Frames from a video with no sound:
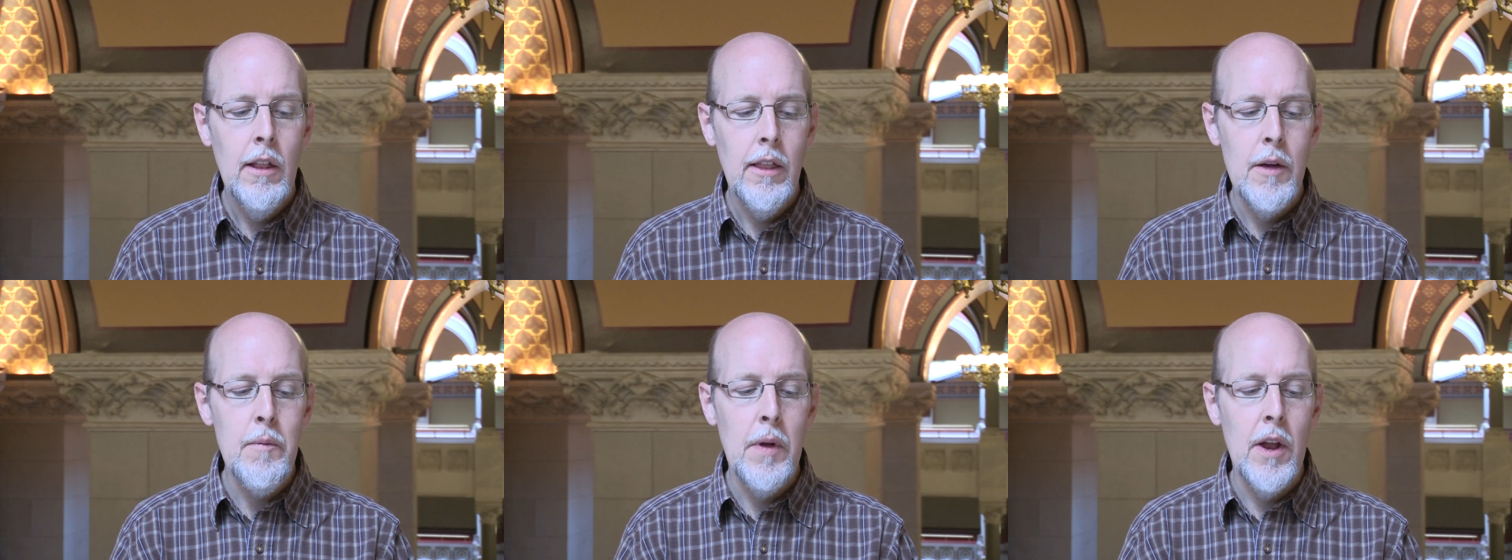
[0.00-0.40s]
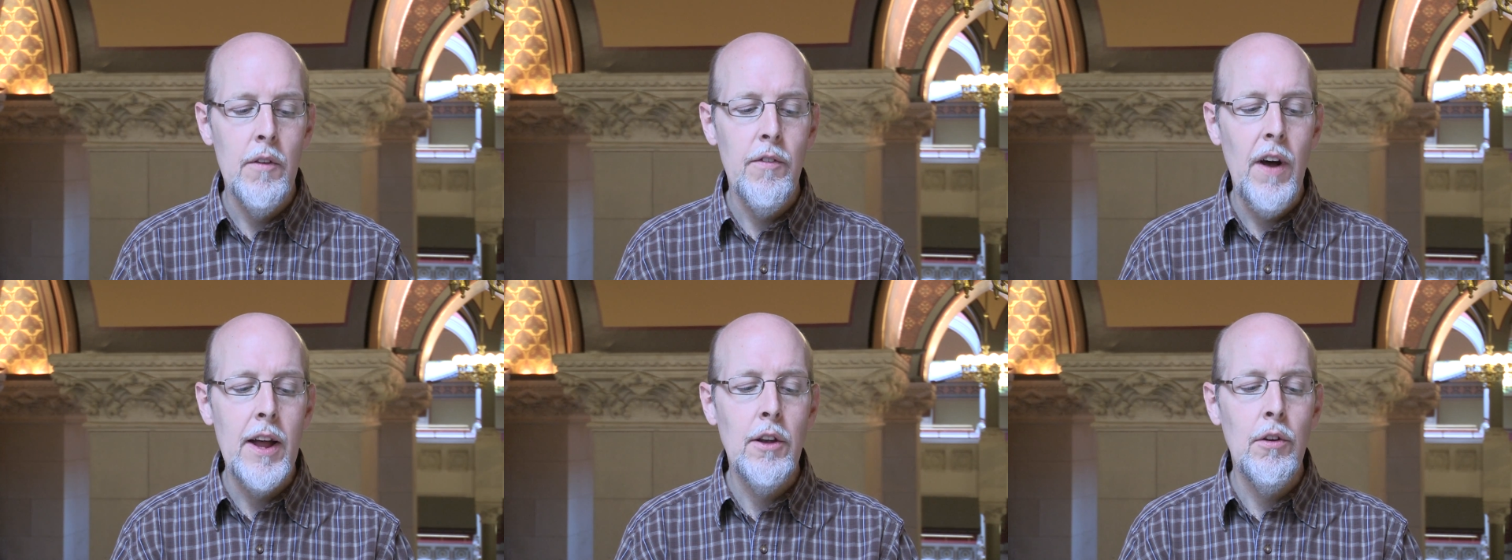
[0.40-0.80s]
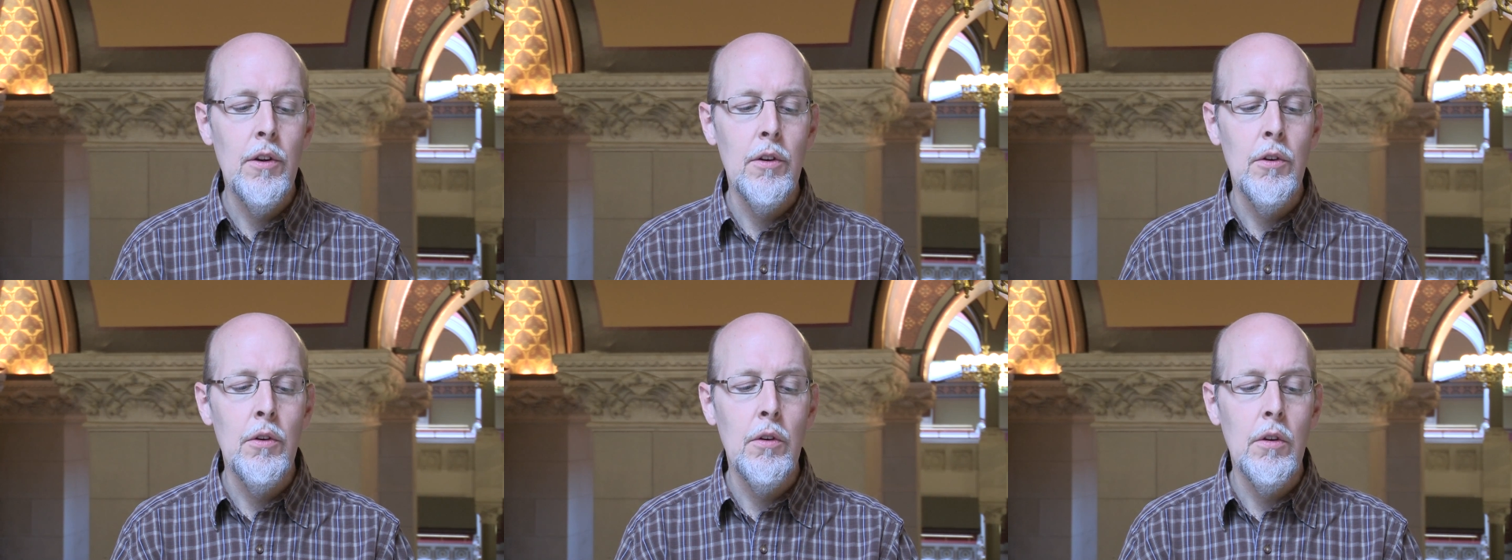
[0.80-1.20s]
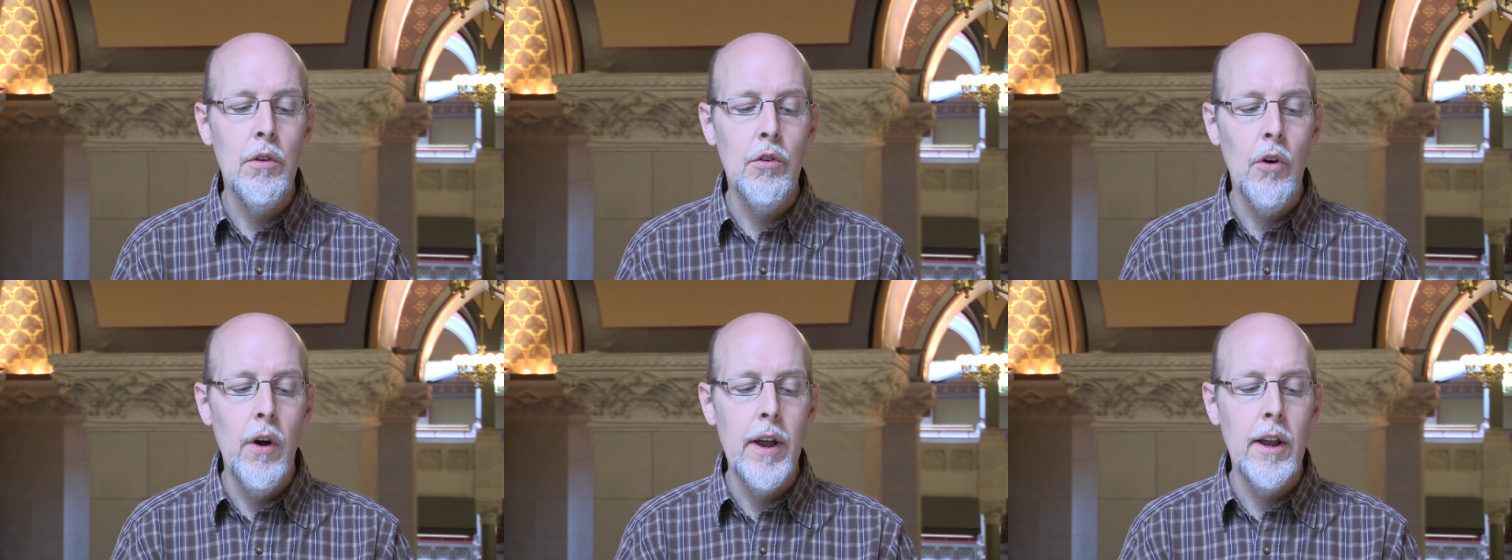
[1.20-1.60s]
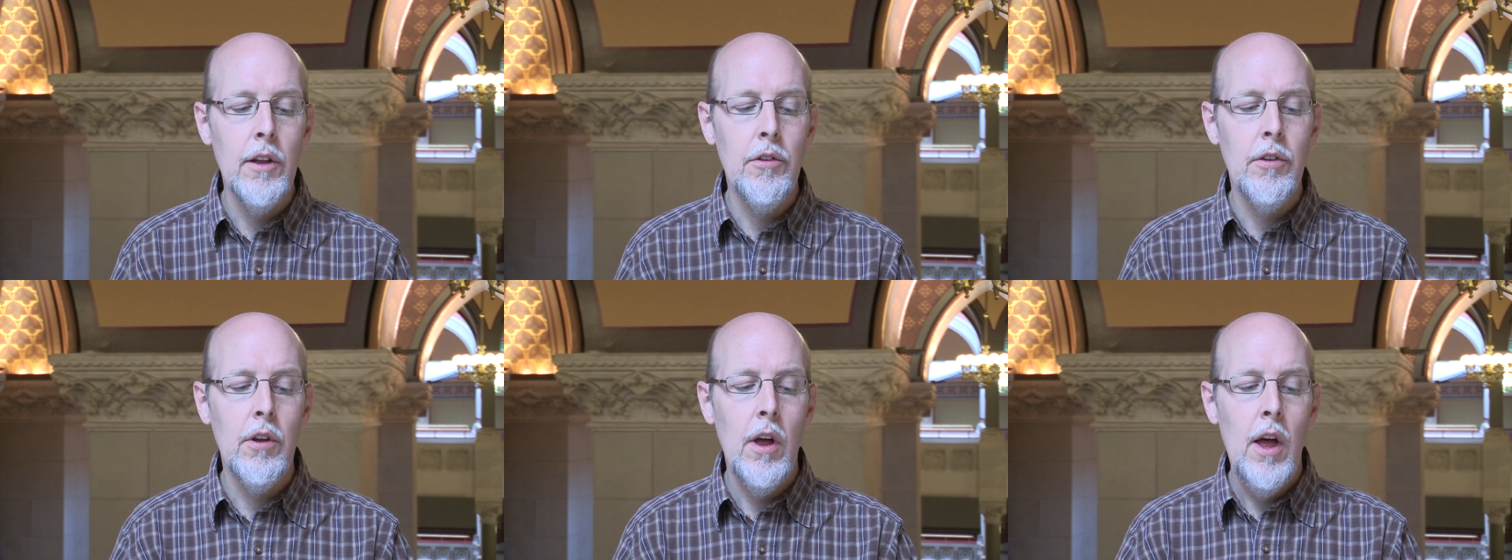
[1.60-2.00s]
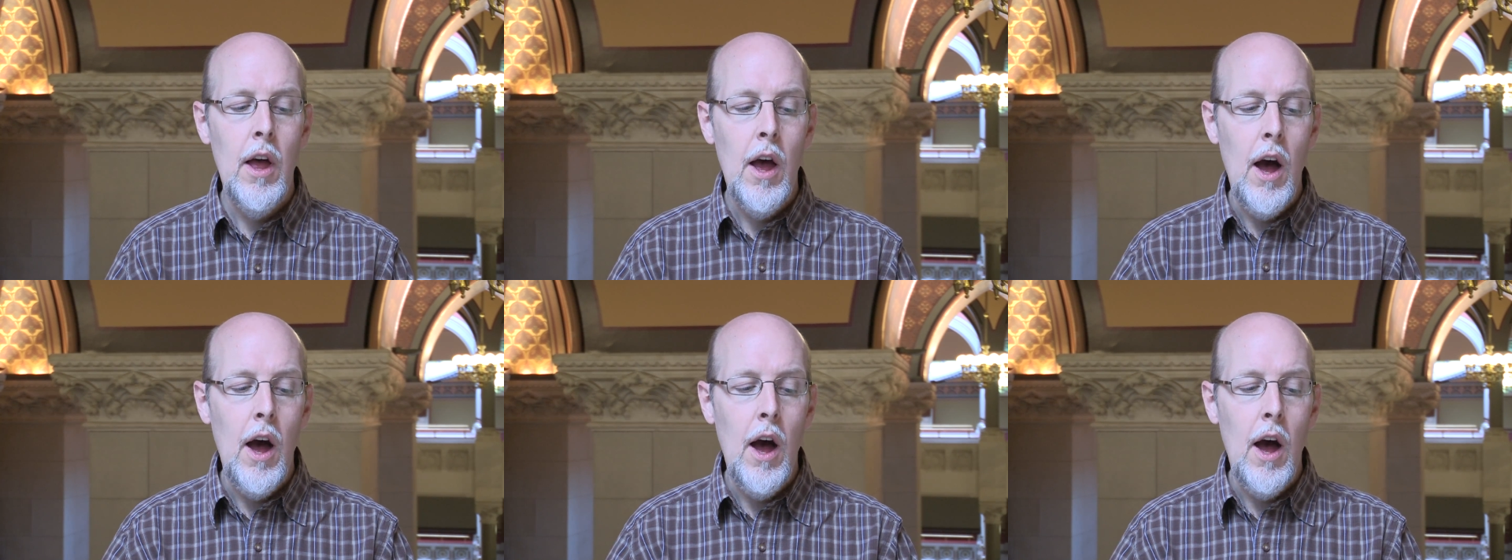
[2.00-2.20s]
let me invite you to join us